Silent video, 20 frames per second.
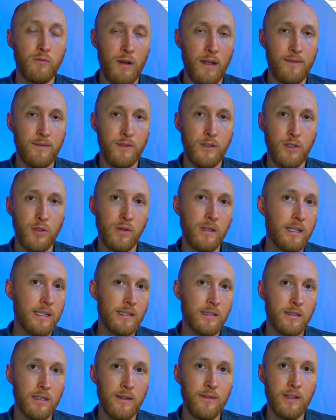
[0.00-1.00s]
revenue
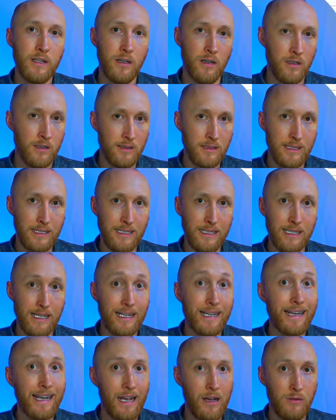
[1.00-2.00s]
is living on the
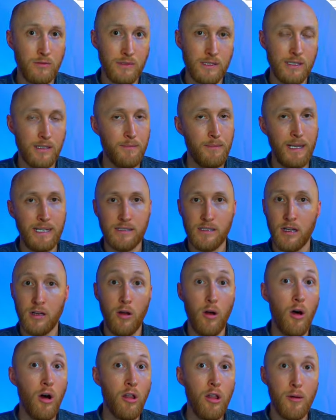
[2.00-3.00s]
account based on
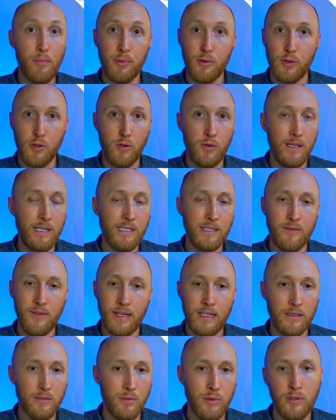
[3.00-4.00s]
all opportunities
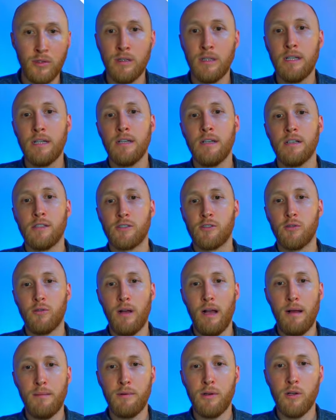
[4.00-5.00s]
available. So
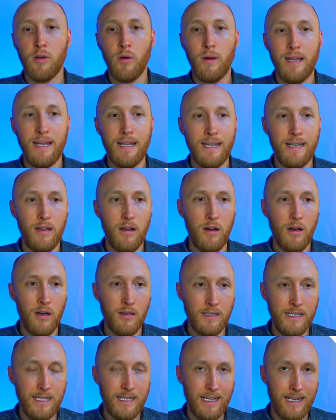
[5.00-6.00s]
I'm gonna go ahead
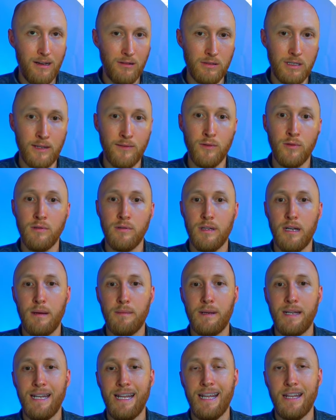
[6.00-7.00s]
on the account level, I'm
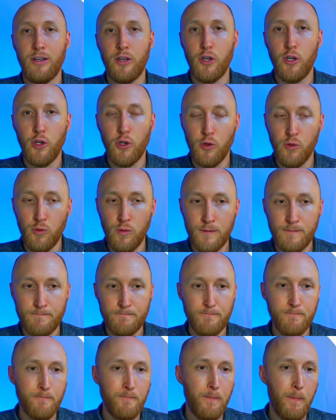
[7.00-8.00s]
gonna hit new,
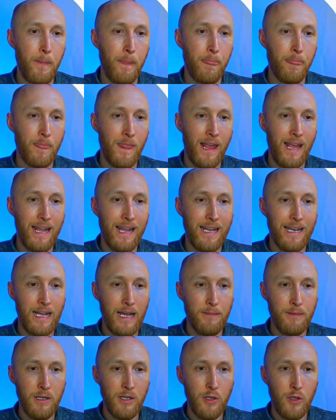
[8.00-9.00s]
and
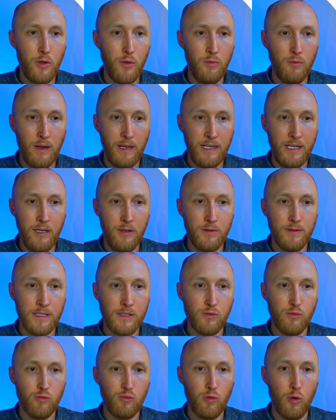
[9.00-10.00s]
I'm gonna do right here
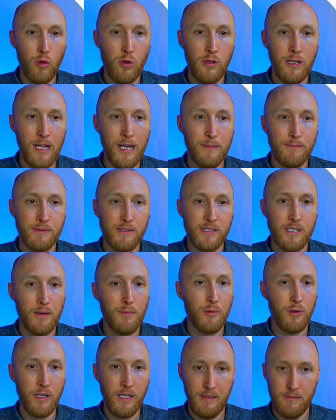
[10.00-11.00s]
this roll up
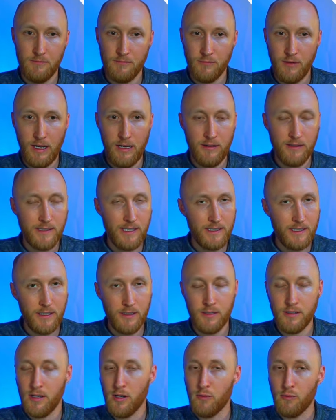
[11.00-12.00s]
summary. Right here it says
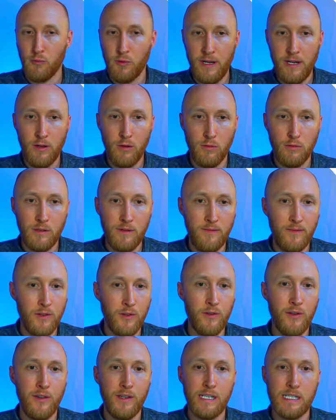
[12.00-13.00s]
here, a read-only
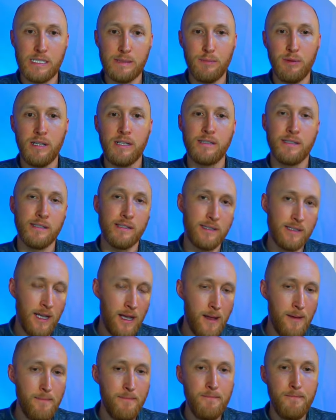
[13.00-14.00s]
field that displays the
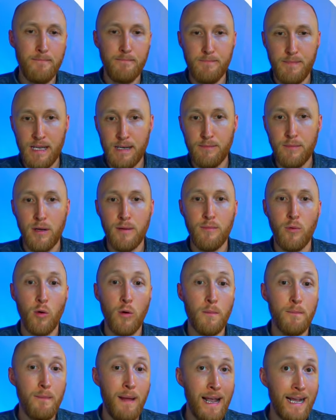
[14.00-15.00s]
sum, minimum,
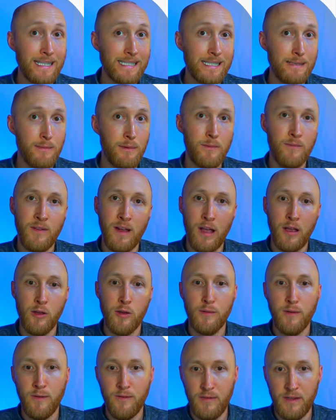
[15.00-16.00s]
or maximum
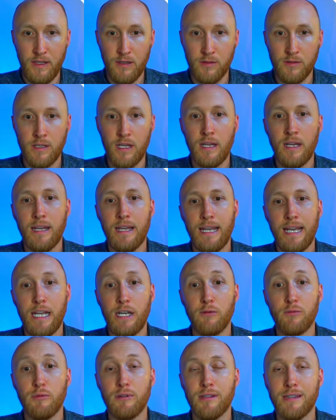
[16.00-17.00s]
value of a field in
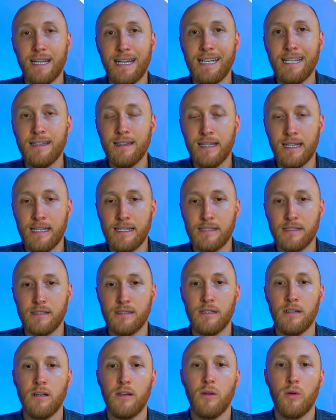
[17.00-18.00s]
a related
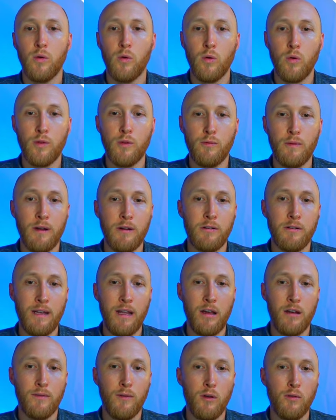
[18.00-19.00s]
list, or the record
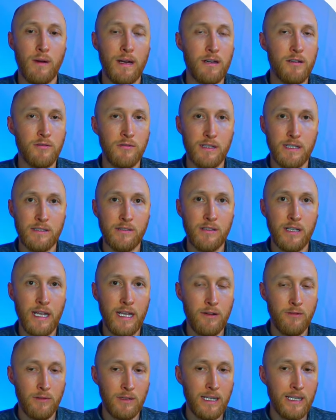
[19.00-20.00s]
count of all records listed
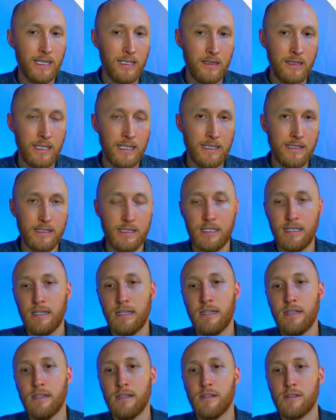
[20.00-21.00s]
in a related list.
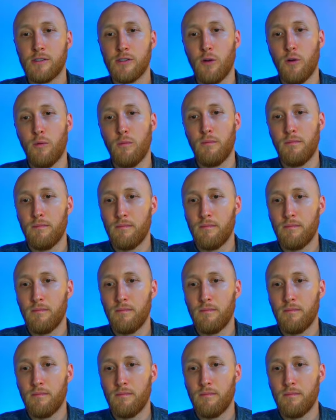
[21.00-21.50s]
So